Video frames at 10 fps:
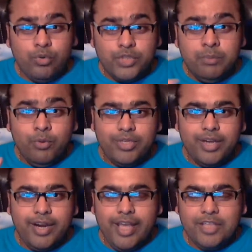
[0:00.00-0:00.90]

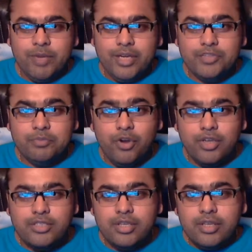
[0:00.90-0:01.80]
emotional attachment is
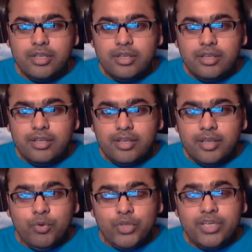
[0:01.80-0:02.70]
because
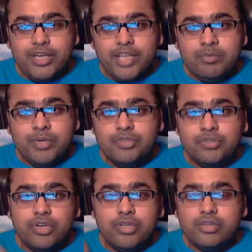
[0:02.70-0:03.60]
emotional attachment is
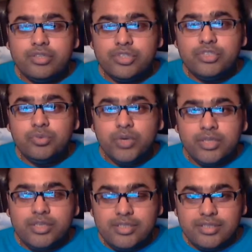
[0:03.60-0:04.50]
not just to
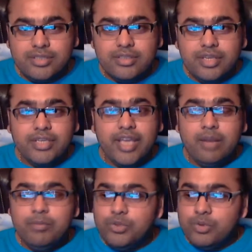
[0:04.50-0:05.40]
others, it
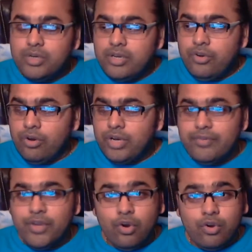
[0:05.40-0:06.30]
can be to not
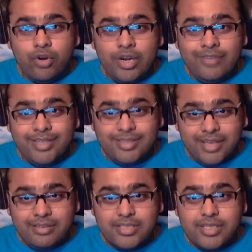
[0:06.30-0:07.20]
living or non-living
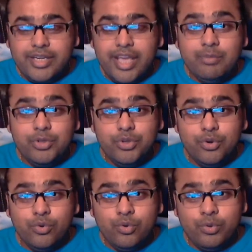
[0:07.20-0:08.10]
things, it can be to
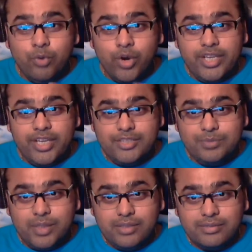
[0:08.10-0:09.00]
your own body as
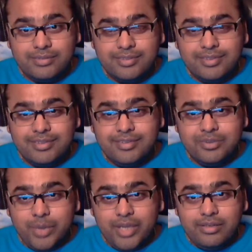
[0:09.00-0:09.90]
well,
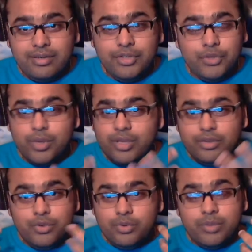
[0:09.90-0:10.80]
right?
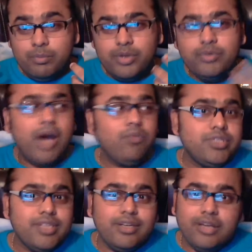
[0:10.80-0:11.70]
I
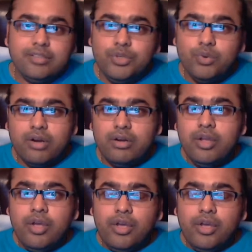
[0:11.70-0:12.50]
would say rather you are